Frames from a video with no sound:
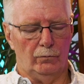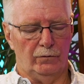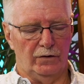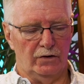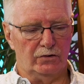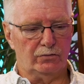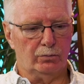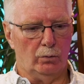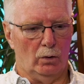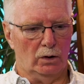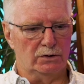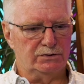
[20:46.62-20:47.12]

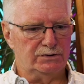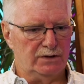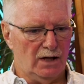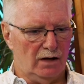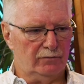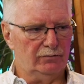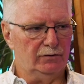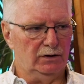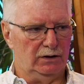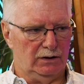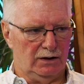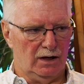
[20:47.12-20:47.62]
this was
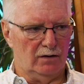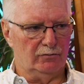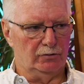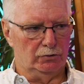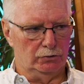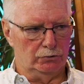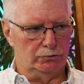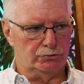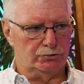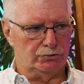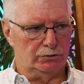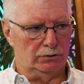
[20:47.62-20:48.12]
definitely an
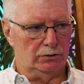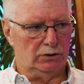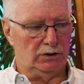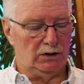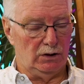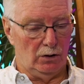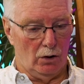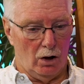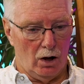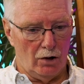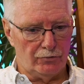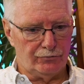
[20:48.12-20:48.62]
evolution.
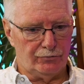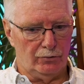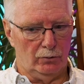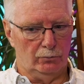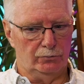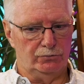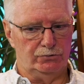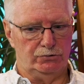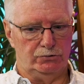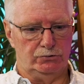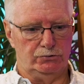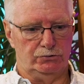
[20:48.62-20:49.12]
He
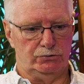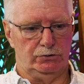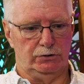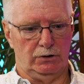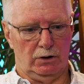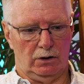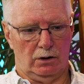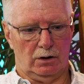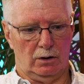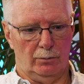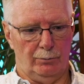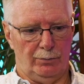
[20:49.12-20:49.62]
also was
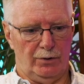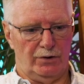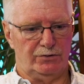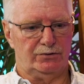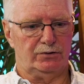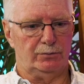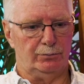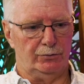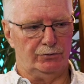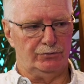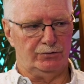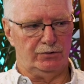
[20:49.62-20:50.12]
using
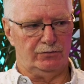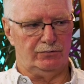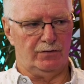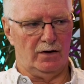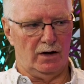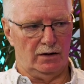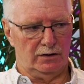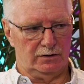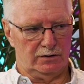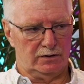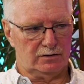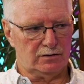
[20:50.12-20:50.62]
combustibles he
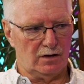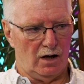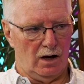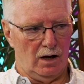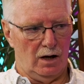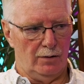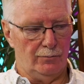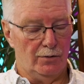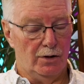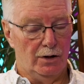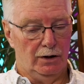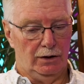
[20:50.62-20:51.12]
found at the
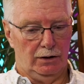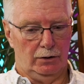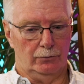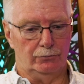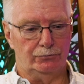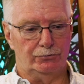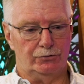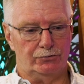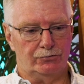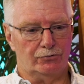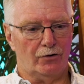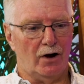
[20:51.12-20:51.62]
time. It
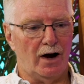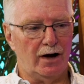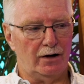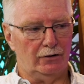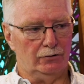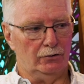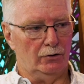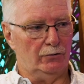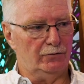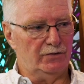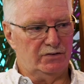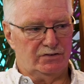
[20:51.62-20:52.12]
was a
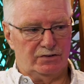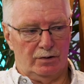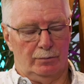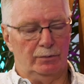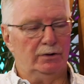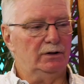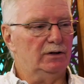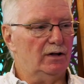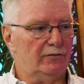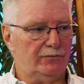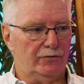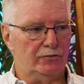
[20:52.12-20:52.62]
dryer load that
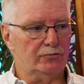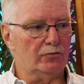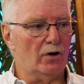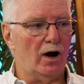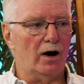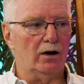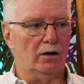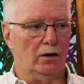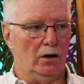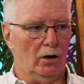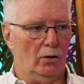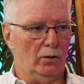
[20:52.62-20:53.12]
somebody left the
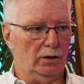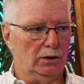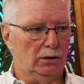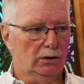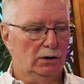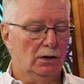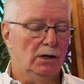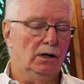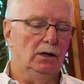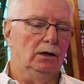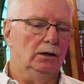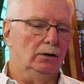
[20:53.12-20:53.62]
dryer going.
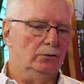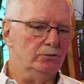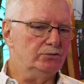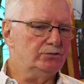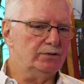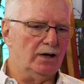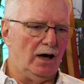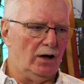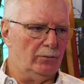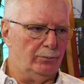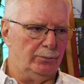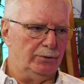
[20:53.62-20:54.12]
It
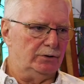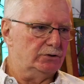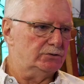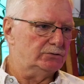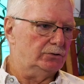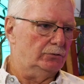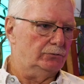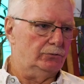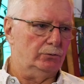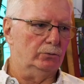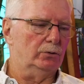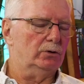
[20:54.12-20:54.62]
was South
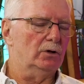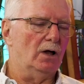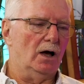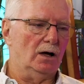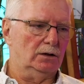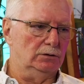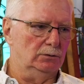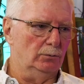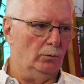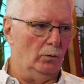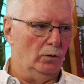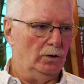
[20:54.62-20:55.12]
Beach, so 2
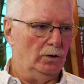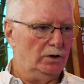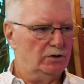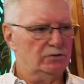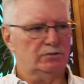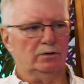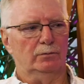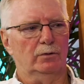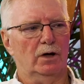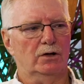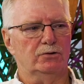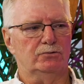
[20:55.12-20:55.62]
o'clock in the morning,
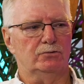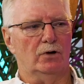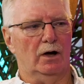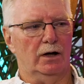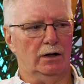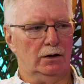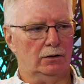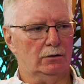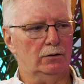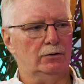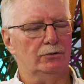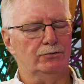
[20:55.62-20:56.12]
some guy's
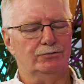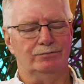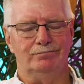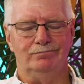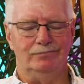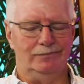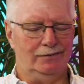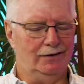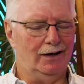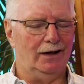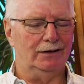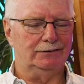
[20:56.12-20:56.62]
drying clothes,
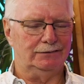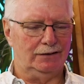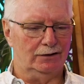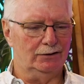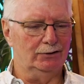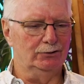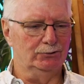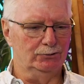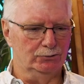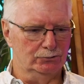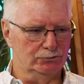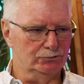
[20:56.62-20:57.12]
not
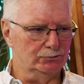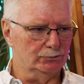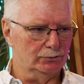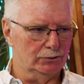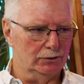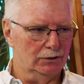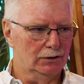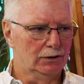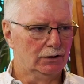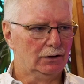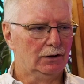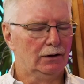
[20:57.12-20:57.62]
that
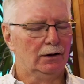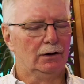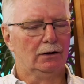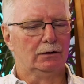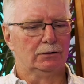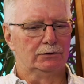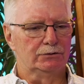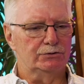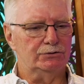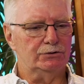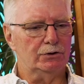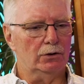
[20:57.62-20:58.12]
unusual.
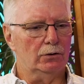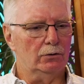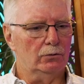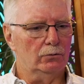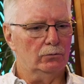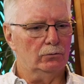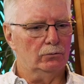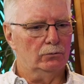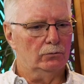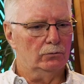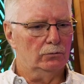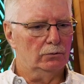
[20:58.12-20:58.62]

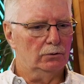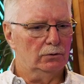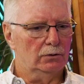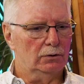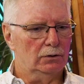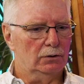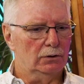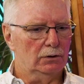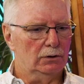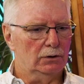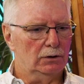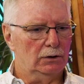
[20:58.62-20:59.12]
So
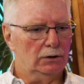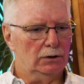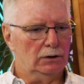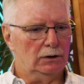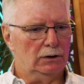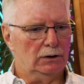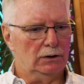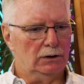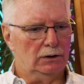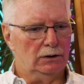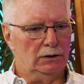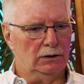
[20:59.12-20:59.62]

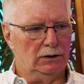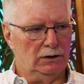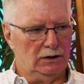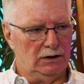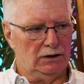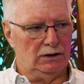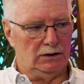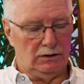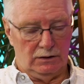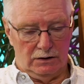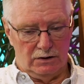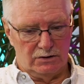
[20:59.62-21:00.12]

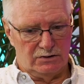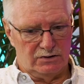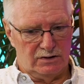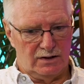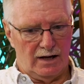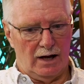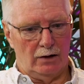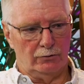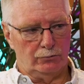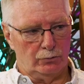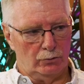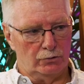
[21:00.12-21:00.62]
this is
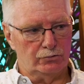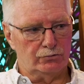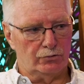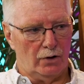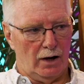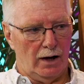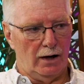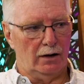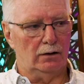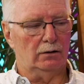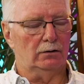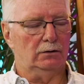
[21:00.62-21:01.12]
an outdoor
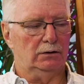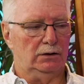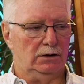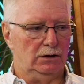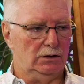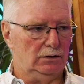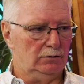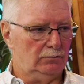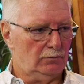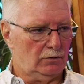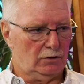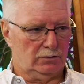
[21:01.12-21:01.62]
dryer.
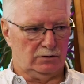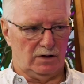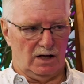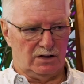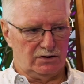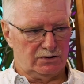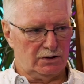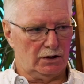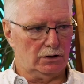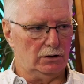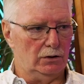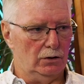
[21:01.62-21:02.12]
He takes the